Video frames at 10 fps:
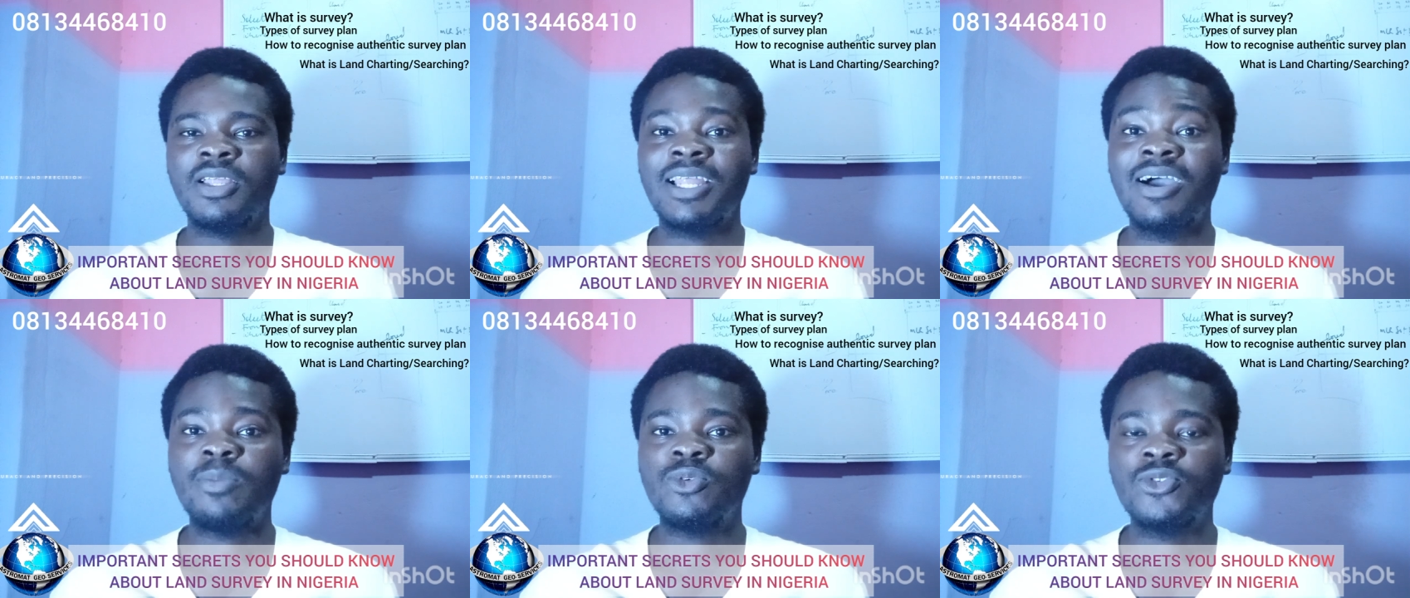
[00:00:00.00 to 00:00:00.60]
now
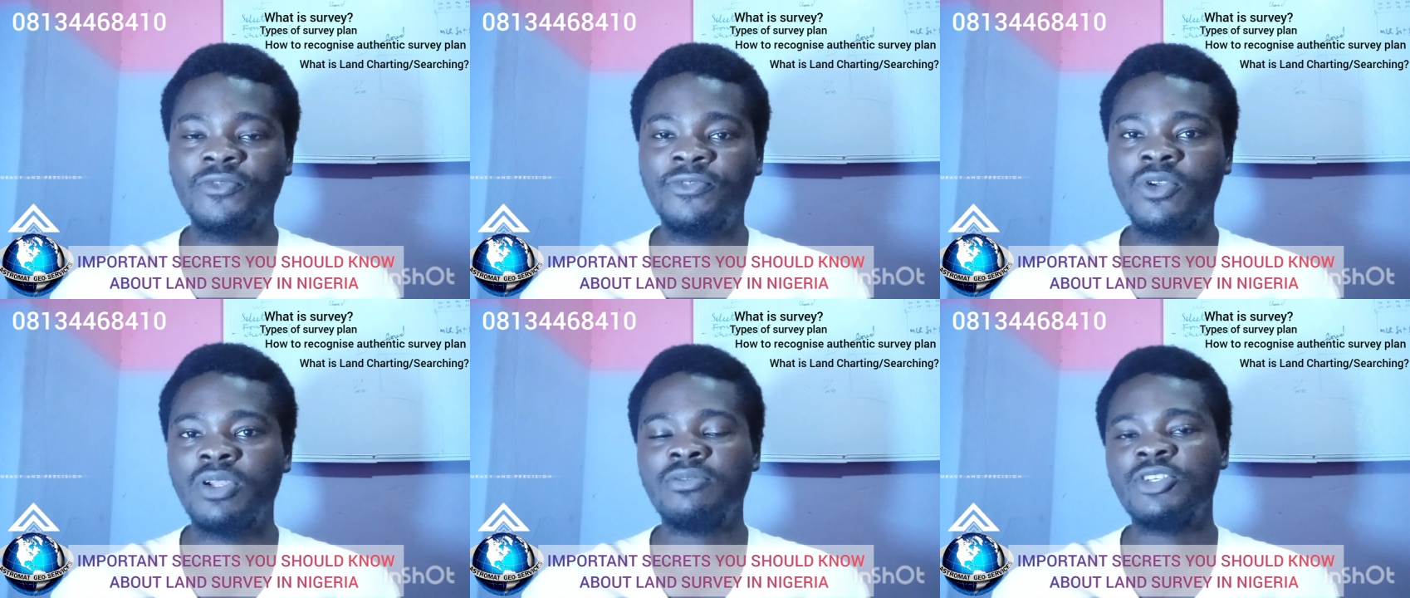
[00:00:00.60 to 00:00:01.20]
happened to
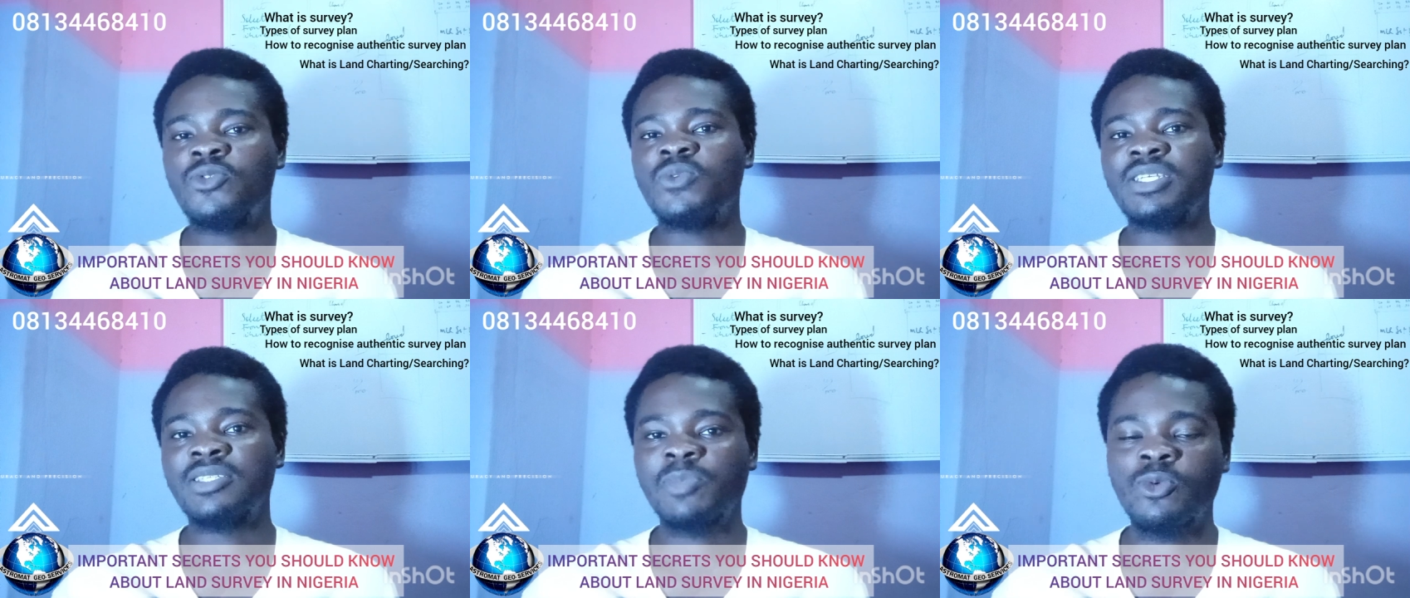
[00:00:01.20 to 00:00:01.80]
fall, within
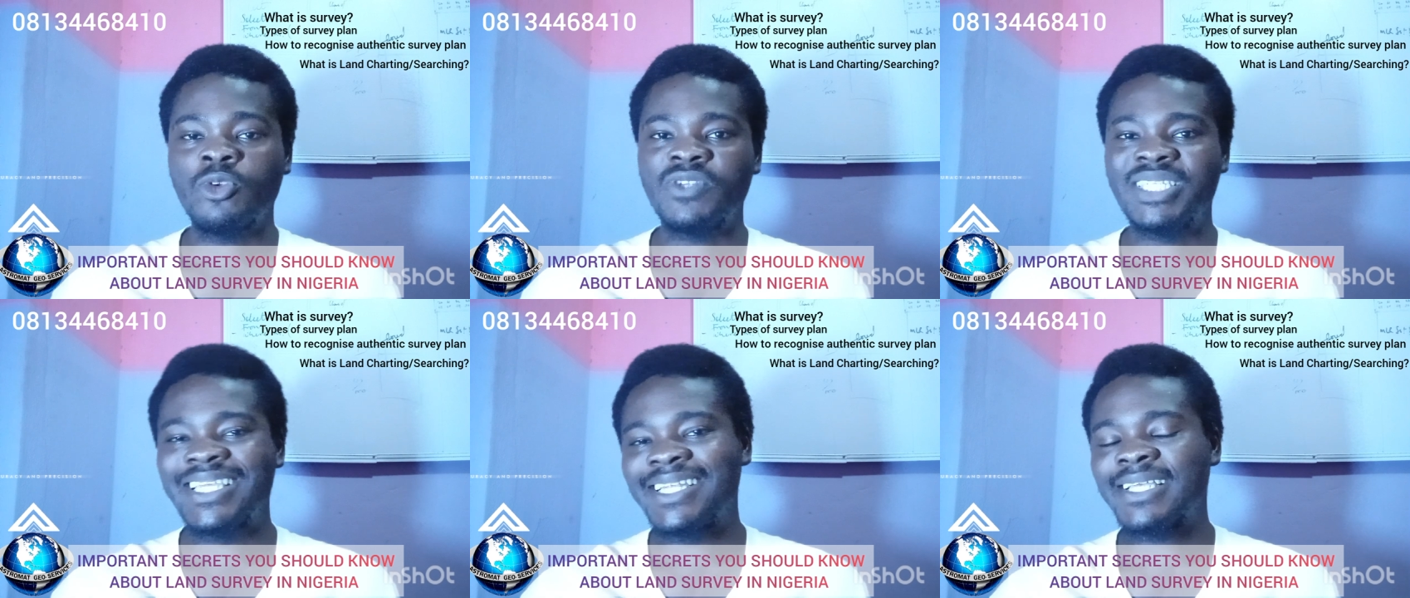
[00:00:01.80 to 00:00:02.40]
this one of
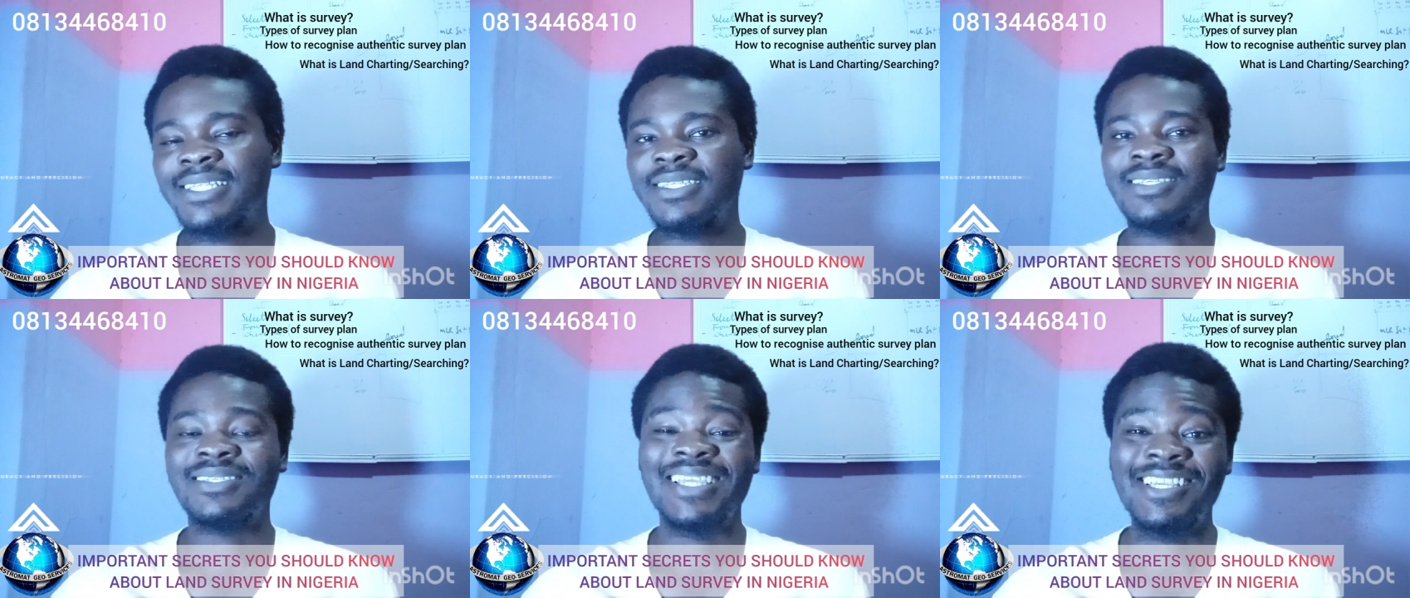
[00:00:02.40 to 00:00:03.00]
these areas that
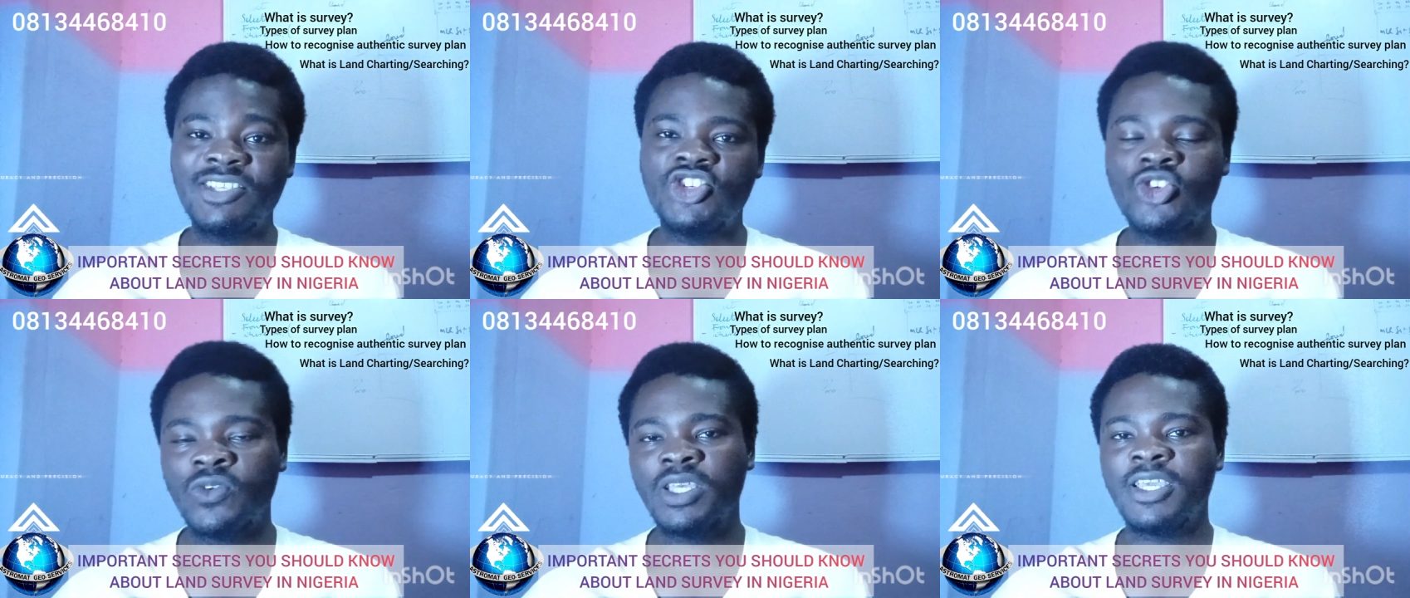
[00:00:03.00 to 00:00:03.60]
is a
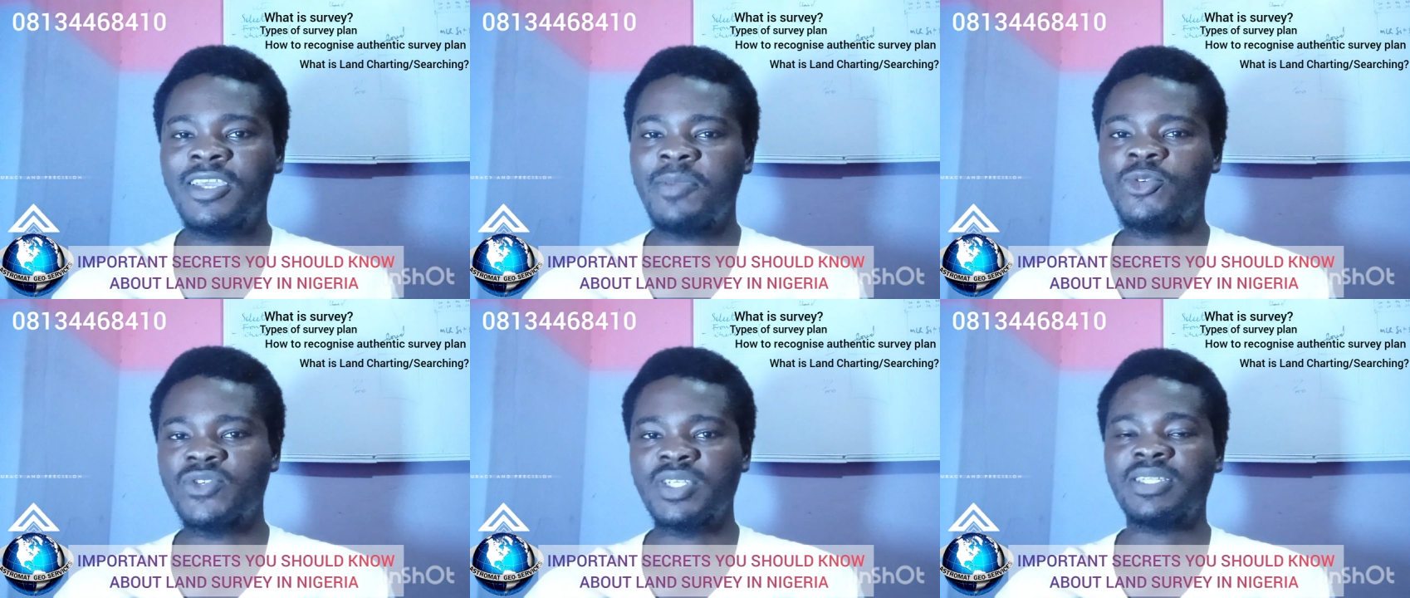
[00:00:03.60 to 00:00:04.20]
decision in
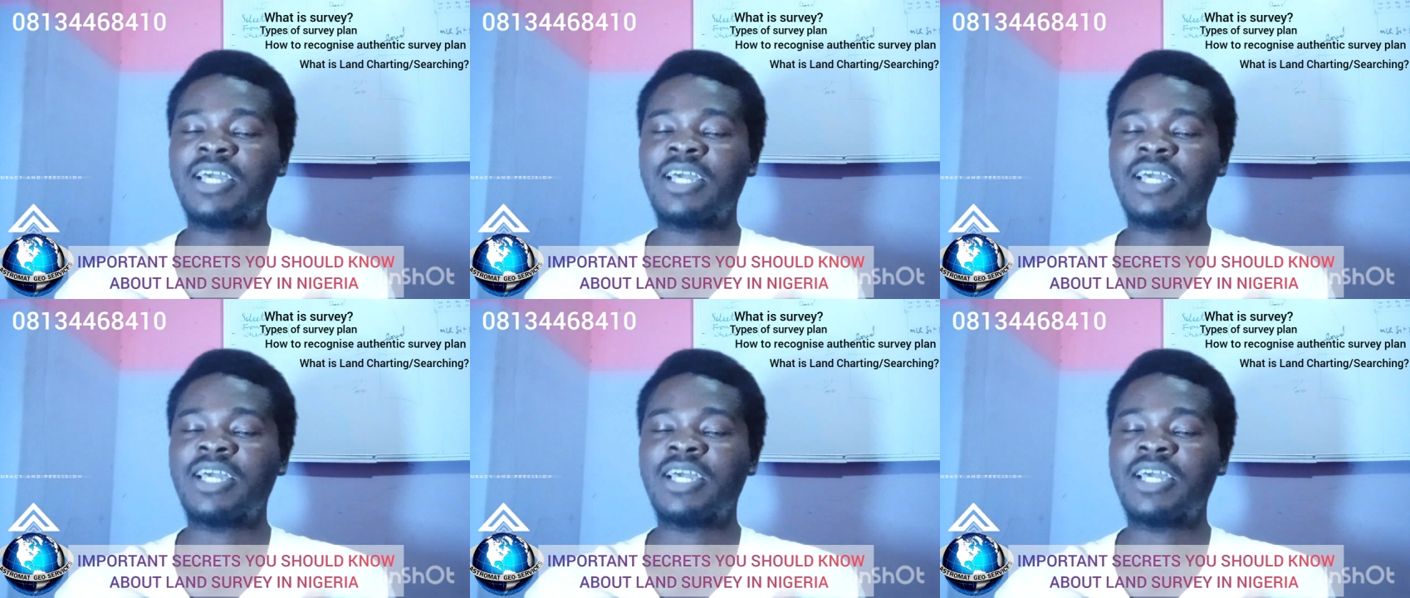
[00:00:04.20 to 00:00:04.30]
process.